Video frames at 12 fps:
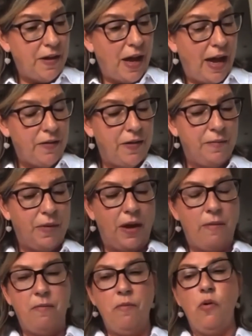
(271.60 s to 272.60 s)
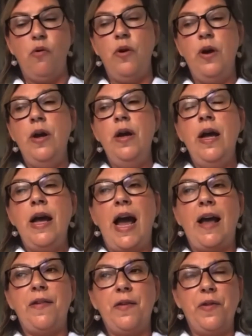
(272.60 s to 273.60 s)
add more
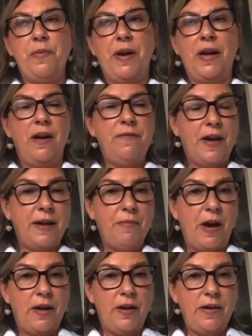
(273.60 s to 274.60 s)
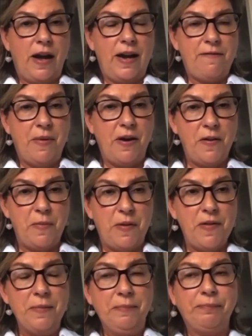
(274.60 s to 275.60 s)
hassle to my life, I left my
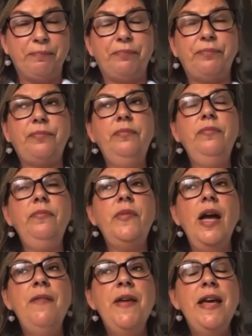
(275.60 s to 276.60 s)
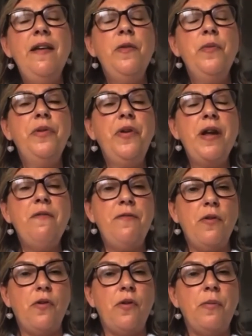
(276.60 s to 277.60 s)
husband. And the kids were 3 and
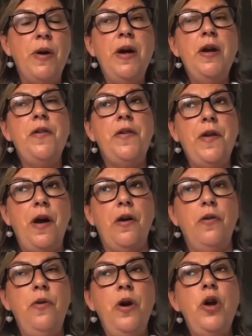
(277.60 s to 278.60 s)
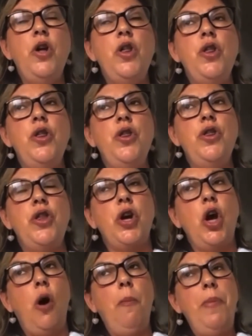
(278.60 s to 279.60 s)
4. So the
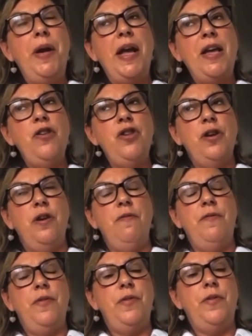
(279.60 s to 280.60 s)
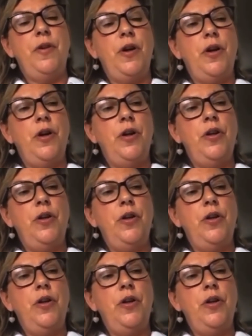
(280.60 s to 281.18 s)
combination of the